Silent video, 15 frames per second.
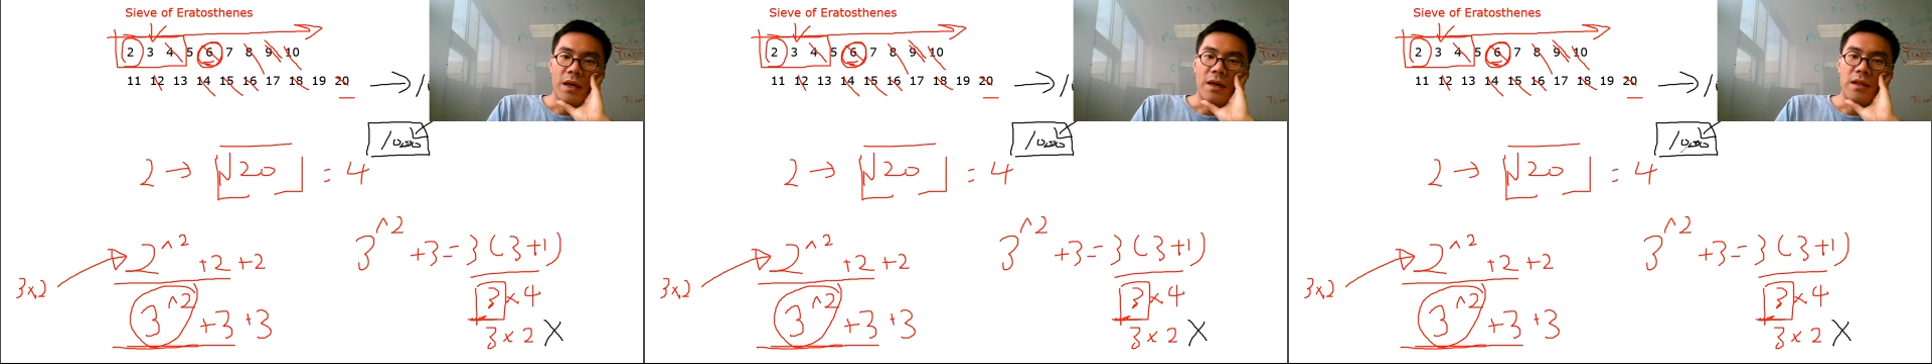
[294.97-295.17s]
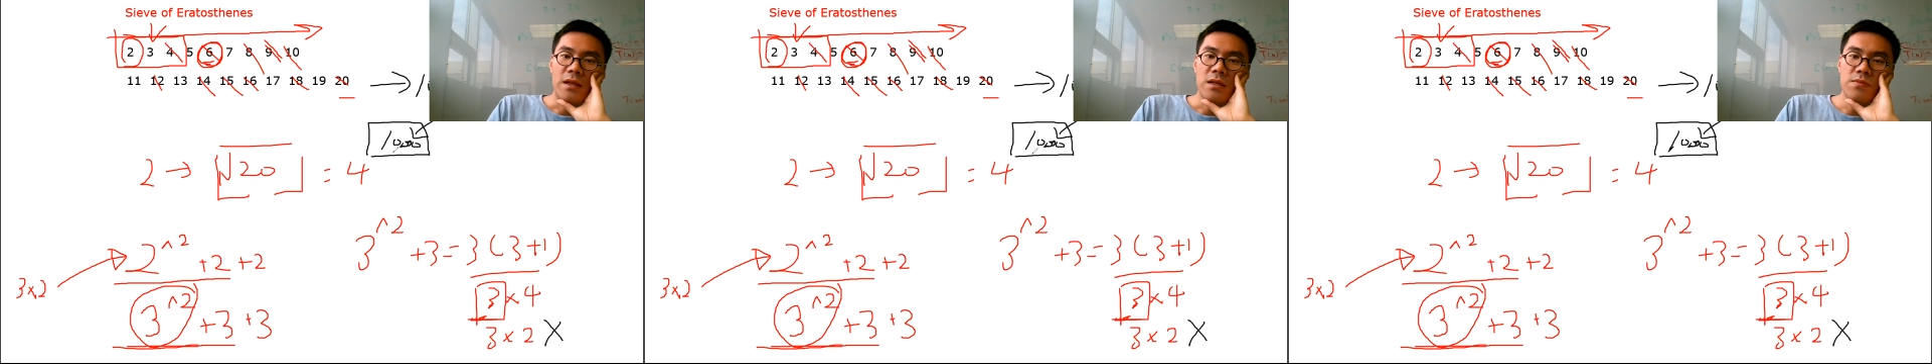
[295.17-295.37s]

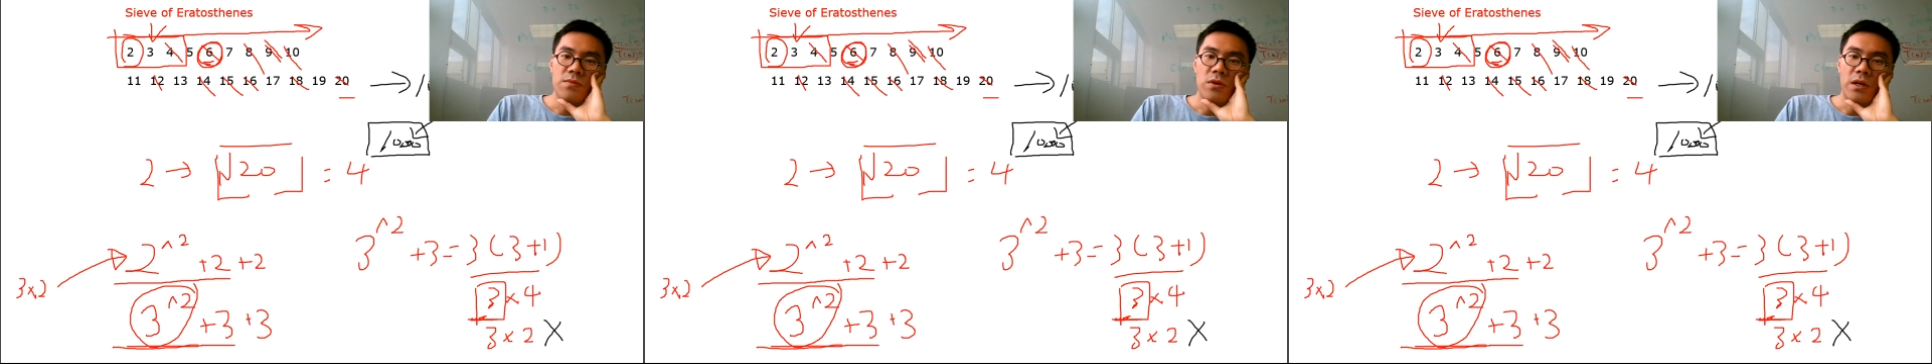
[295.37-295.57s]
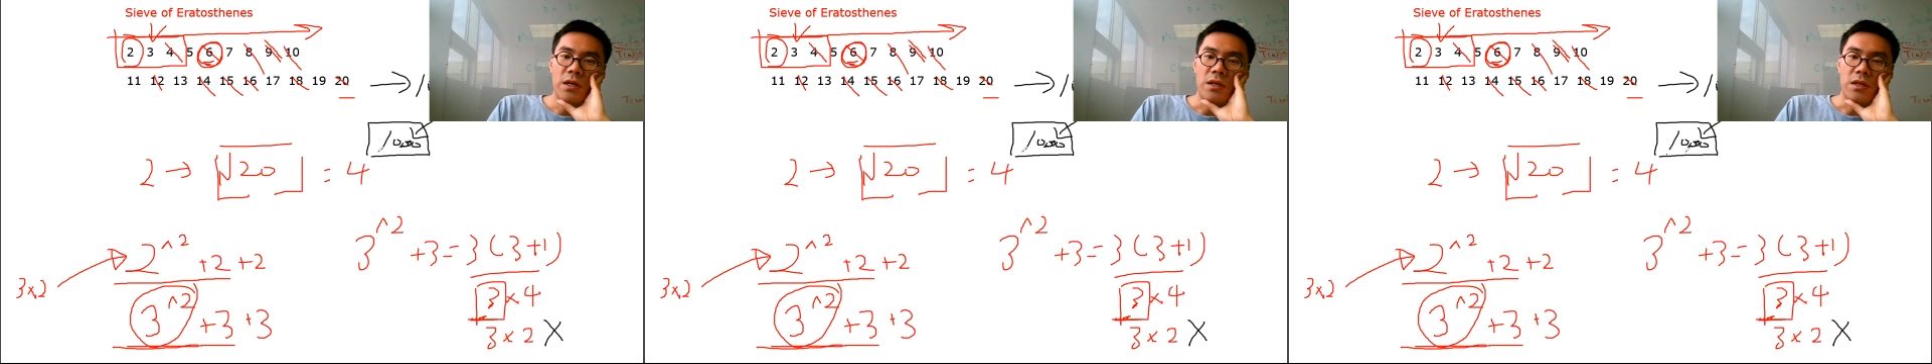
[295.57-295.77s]
At this
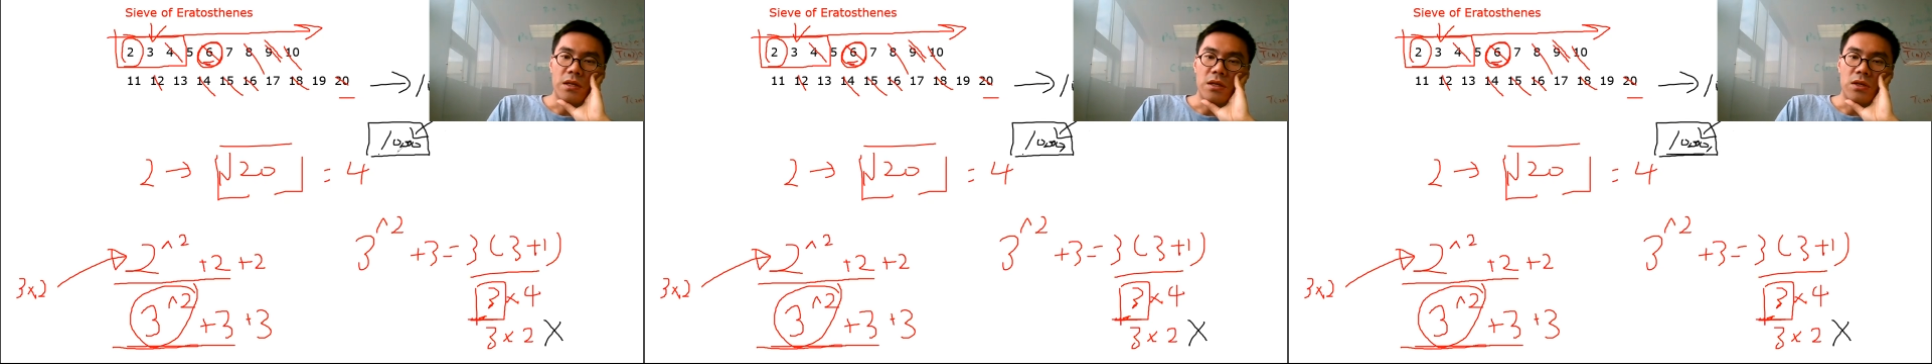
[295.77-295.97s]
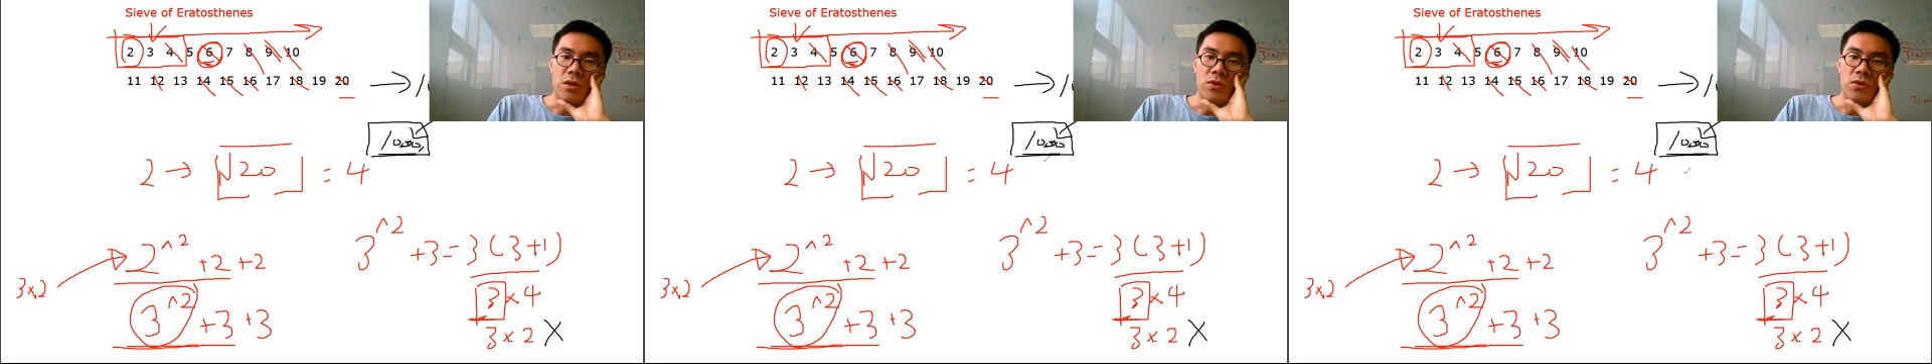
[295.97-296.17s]
point,
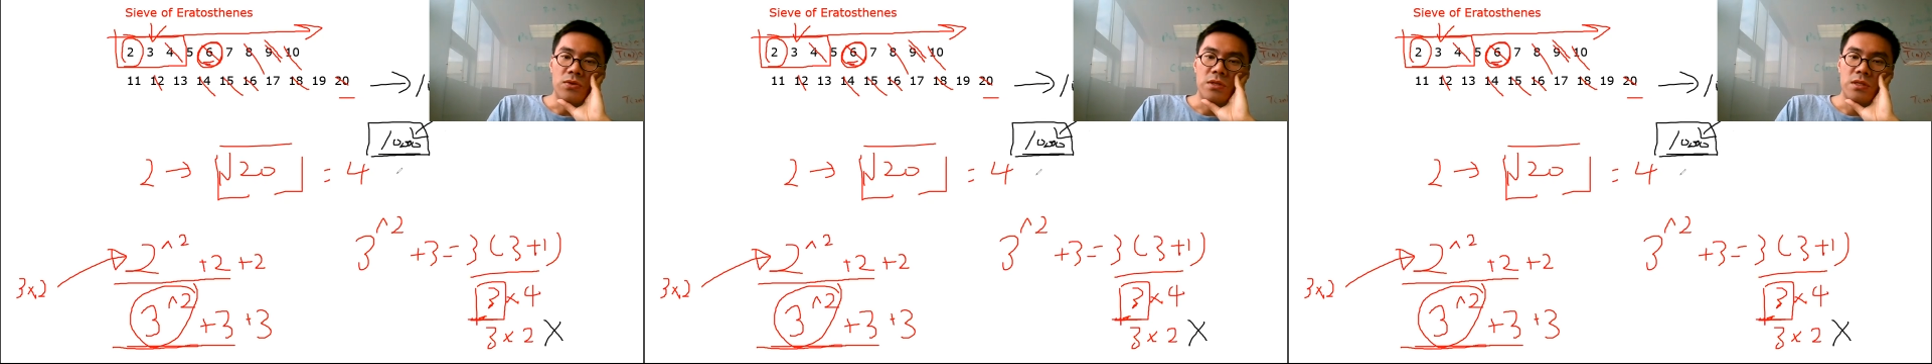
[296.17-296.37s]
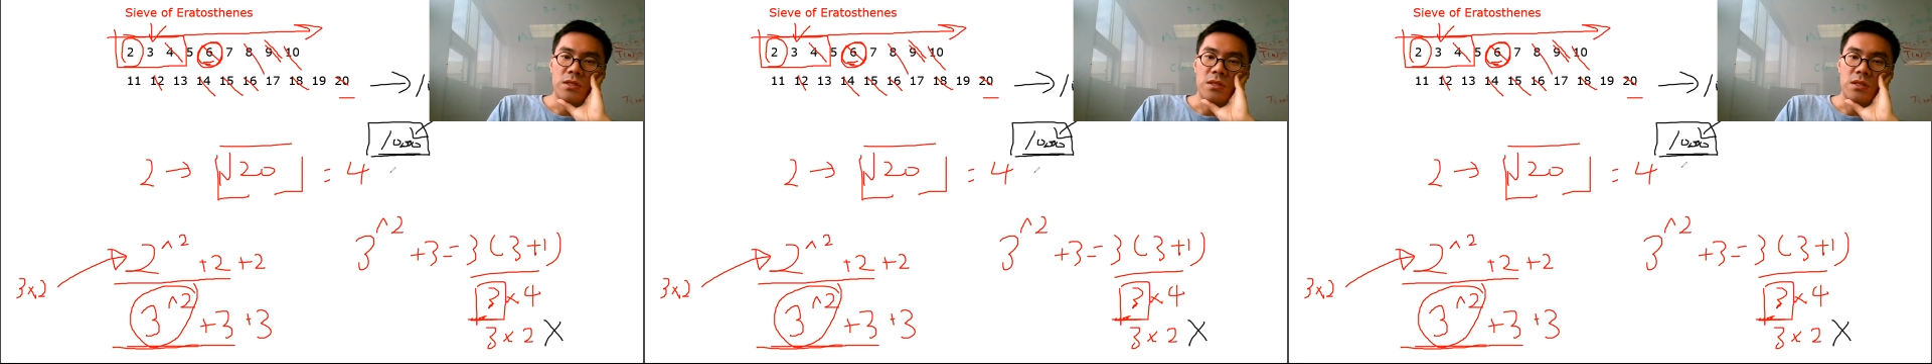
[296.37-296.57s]
you
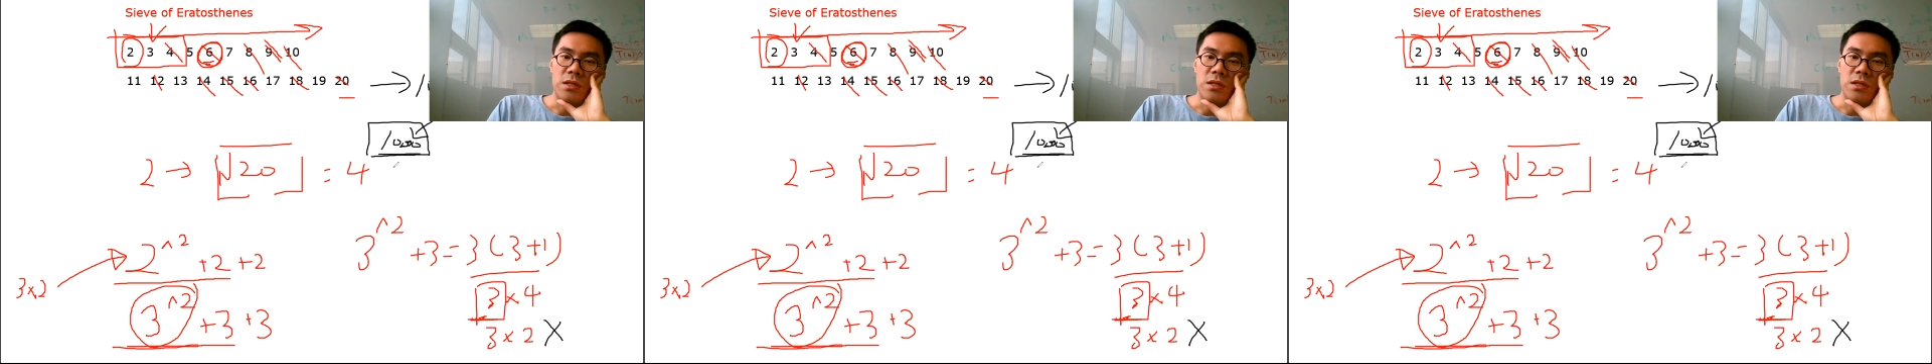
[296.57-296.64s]
just